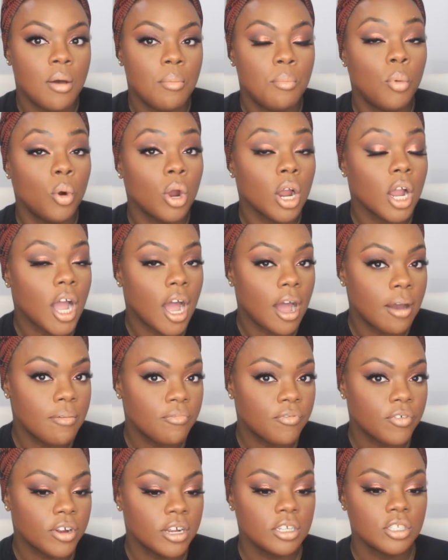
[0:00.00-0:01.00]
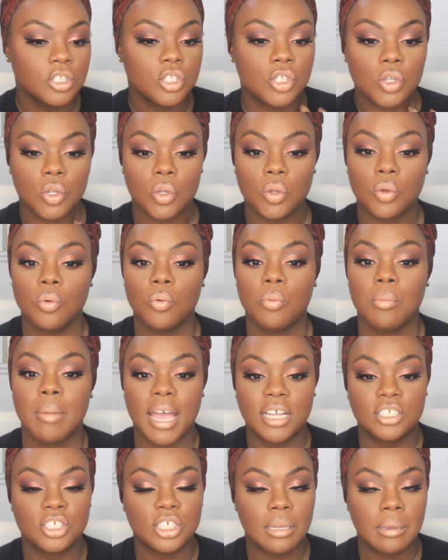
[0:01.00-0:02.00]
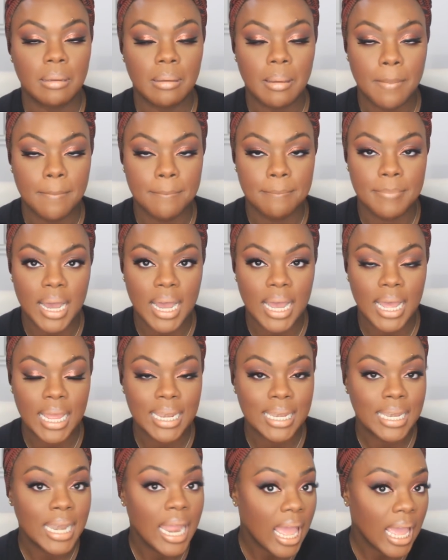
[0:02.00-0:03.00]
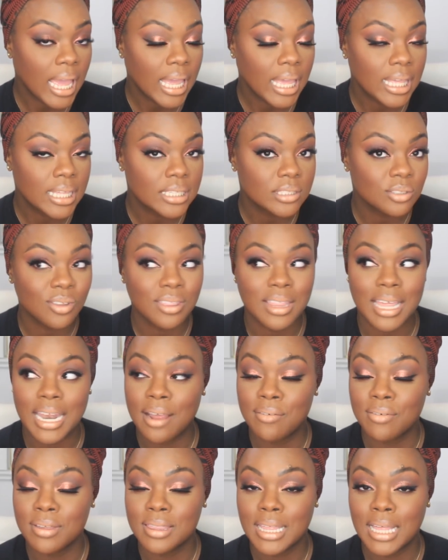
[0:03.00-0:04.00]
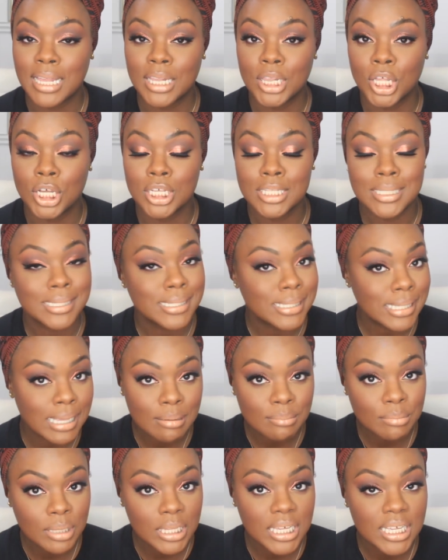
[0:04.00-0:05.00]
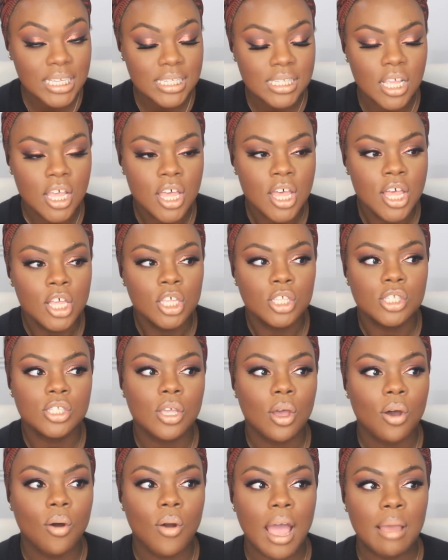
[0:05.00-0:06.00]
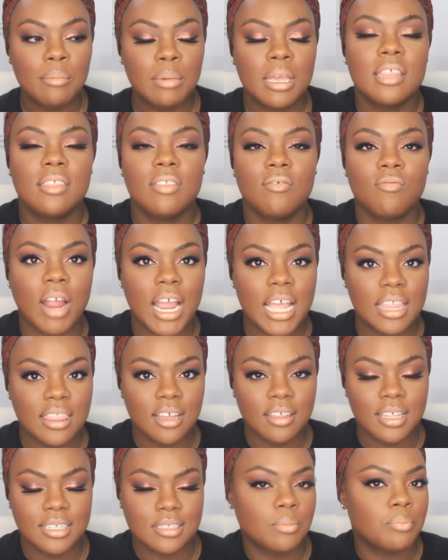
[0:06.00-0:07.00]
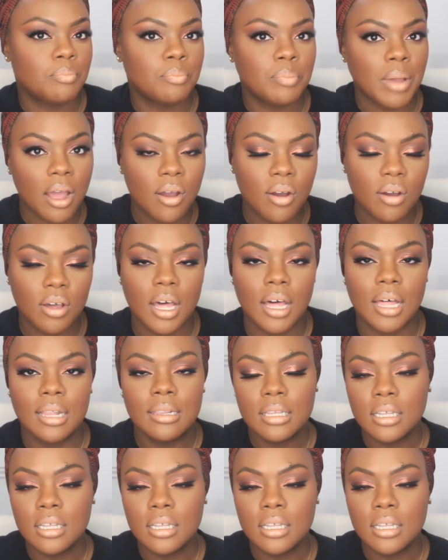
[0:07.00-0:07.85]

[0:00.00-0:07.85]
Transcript: more comfort to matching my neck so that everything looked seamless. So, I mean, right there, that's about a